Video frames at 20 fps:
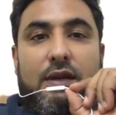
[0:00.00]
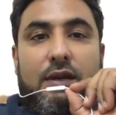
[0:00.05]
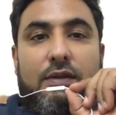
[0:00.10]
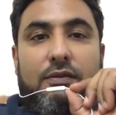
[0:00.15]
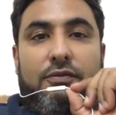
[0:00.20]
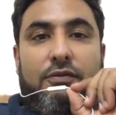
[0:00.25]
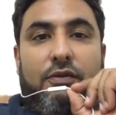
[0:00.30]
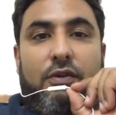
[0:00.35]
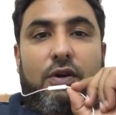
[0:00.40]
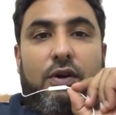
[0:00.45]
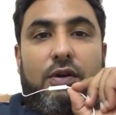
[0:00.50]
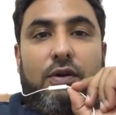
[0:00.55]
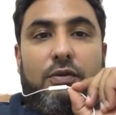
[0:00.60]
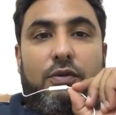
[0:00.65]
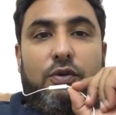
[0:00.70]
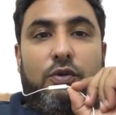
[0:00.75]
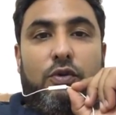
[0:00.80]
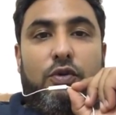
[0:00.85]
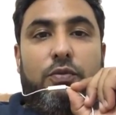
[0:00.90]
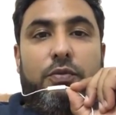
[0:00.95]
for
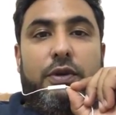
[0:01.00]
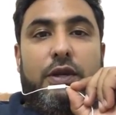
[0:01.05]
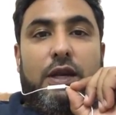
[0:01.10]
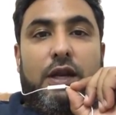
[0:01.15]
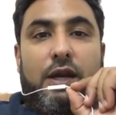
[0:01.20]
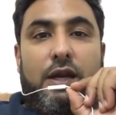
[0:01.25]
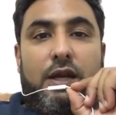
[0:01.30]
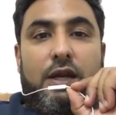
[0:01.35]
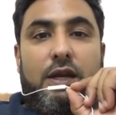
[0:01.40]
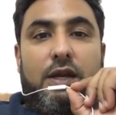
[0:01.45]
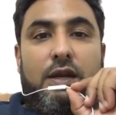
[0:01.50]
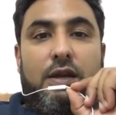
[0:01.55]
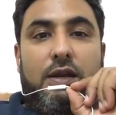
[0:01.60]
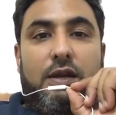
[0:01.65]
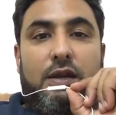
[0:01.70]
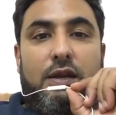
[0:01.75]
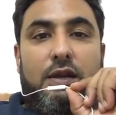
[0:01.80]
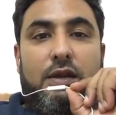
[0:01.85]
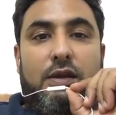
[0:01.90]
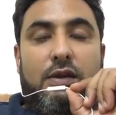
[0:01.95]
you to be lucky,
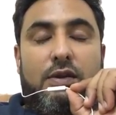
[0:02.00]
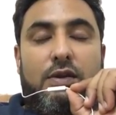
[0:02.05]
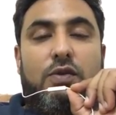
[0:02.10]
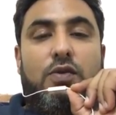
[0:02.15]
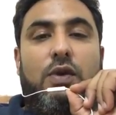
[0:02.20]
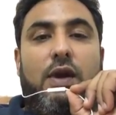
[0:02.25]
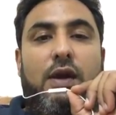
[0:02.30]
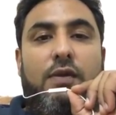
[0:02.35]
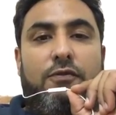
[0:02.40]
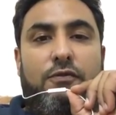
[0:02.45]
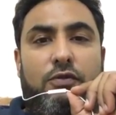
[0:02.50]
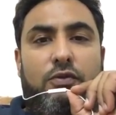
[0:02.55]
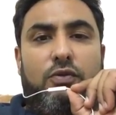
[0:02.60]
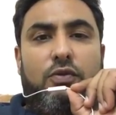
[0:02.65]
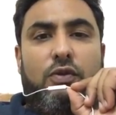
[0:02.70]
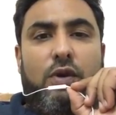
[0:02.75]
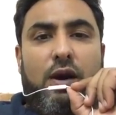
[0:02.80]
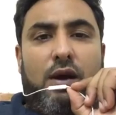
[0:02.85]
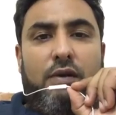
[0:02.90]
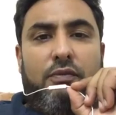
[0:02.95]
you have to
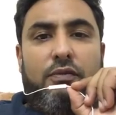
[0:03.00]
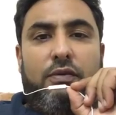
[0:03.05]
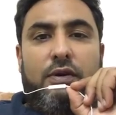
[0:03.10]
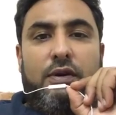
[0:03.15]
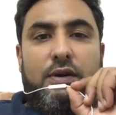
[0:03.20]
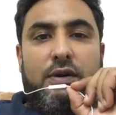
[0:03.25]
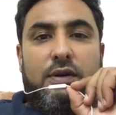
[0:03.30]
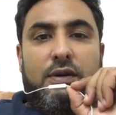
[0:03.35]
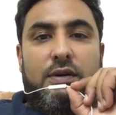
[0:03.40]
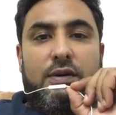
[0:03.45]
do hard work.